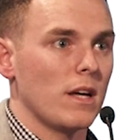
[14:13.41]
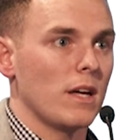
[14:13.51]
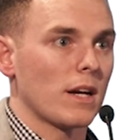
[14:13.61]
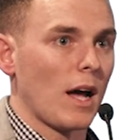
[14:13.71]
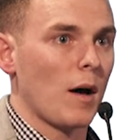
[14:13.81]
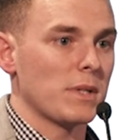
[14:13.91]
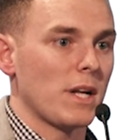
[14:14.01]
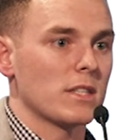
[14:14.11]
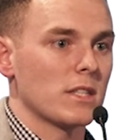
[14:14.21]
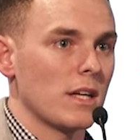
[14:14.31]
it can
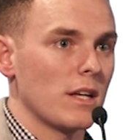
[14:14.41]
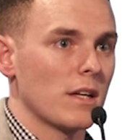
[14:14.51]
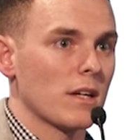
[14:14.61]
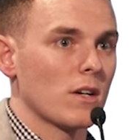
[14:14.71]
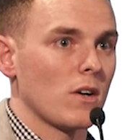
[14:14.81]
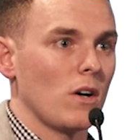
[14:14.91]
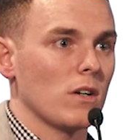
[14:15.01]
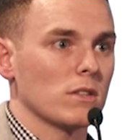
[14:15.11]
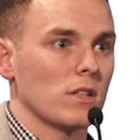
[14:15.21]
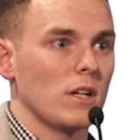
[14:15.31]
potentially
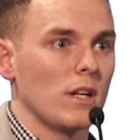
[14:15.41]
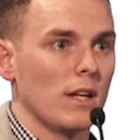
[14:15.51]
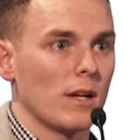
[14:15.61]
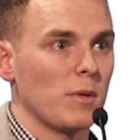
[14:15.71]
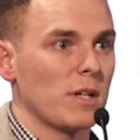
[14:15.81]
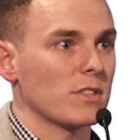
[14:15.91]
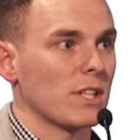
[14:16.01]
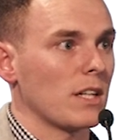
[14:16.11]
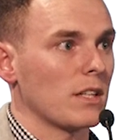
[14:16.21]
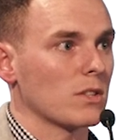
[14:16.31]
cause a little bit of
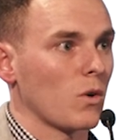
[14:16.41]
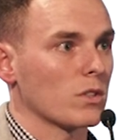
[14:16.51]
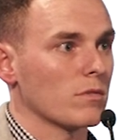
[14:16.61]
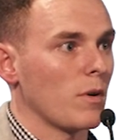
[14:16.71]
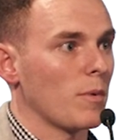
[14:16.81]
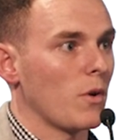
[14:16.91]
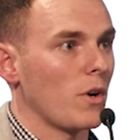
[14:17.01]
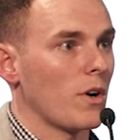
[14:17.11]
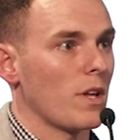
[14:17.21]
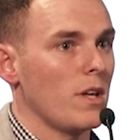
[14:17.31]
signal distortion from Align
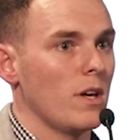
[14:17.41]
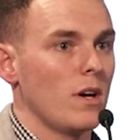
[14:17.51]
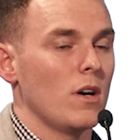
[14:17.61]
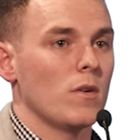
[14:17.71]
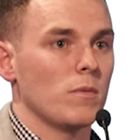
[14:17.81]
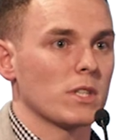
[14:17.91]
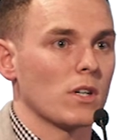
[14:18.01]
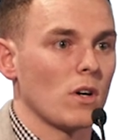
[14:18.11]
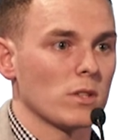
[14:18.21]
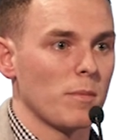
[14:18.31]
RT, which can
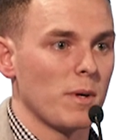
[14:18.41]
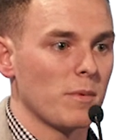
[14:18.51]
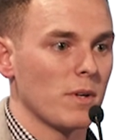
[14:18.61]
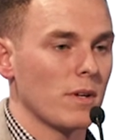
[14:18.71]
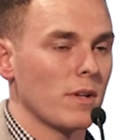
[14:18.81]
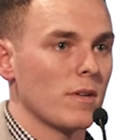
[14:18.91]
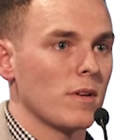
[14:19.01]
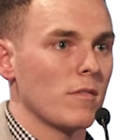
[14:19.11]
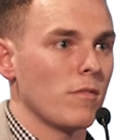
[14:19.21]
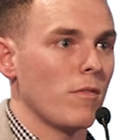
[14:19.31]
cause the beam to
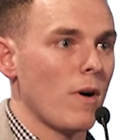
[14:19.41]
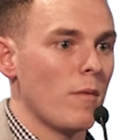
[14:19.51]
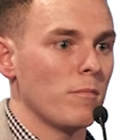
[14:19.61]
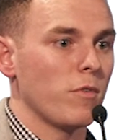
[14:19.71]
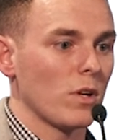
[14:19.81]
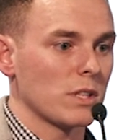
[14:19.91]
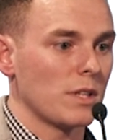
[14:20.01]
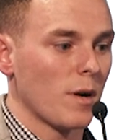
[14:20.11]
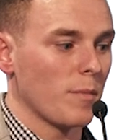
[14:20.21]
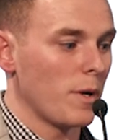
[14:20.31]
falsely
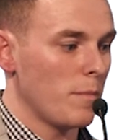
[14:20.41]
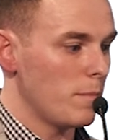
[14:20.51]
terminate.